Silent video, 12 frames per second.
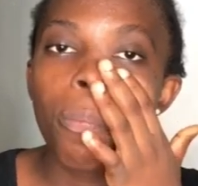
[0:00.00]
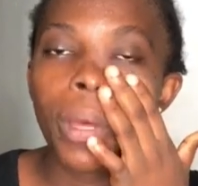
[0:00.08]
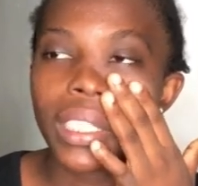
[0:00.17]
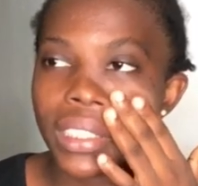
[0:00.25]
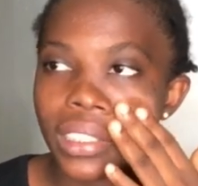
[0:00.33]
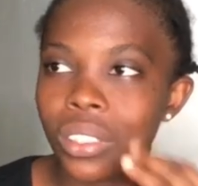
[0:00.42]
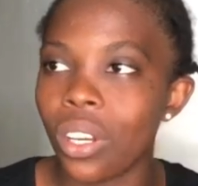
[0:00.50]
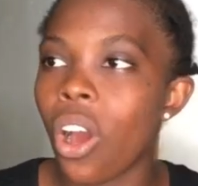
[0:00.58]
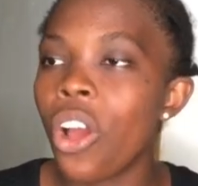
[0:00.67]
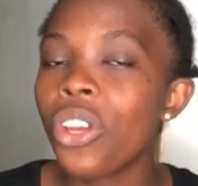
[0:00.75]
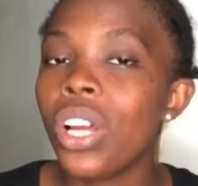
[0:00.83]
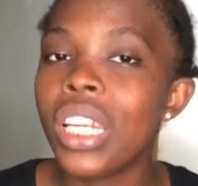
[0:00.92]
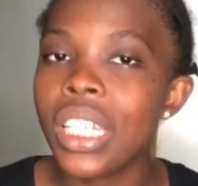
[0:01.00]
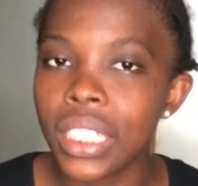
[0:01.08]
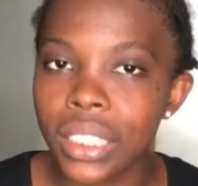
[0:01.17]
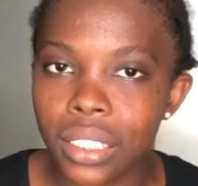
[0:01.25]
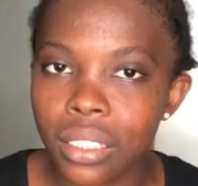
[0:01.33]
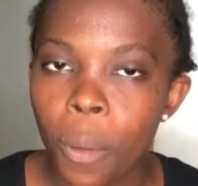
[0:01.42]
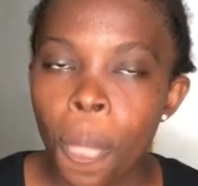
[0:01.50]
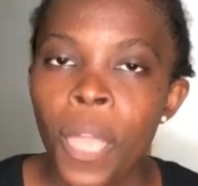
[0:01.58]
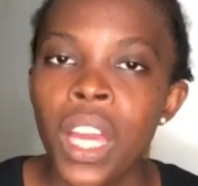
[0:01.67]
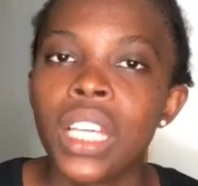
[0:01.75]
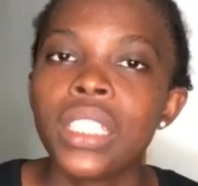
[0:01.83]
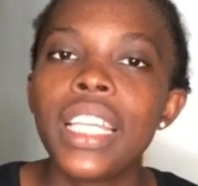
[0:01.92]
person on your list,
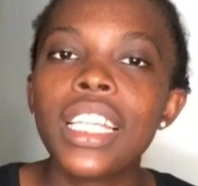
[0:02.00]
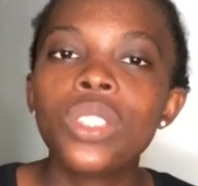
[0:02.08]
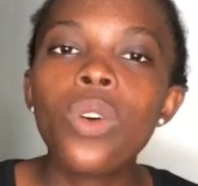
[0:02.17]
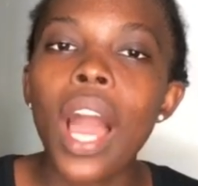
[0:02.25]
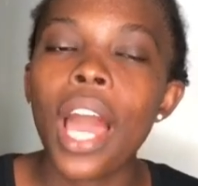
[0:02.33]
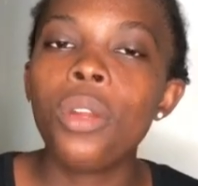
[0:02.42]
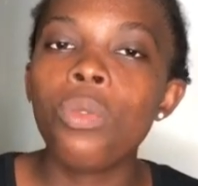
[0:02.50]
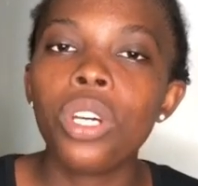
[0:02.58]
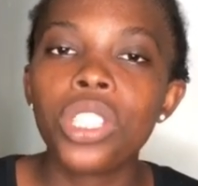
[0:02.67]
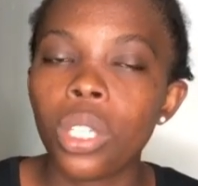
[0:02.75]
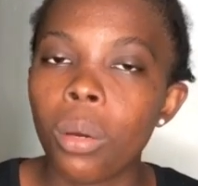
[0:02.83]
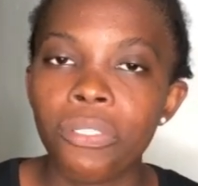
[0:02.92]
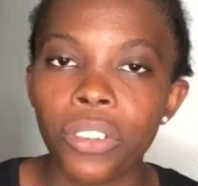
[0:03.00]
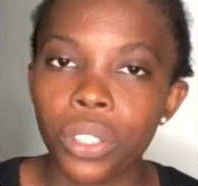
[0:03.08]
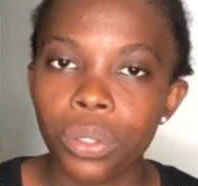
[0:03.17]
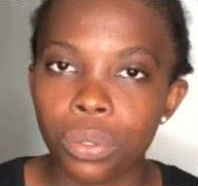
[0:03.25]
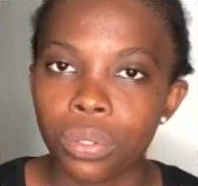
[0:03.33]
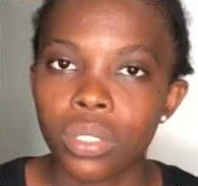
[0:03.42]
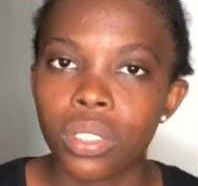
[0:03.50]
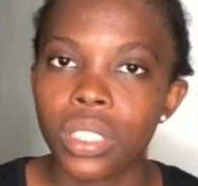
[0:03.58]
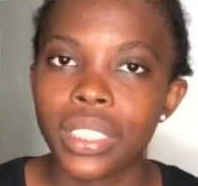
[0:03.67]
there's no how they will not turn up for you.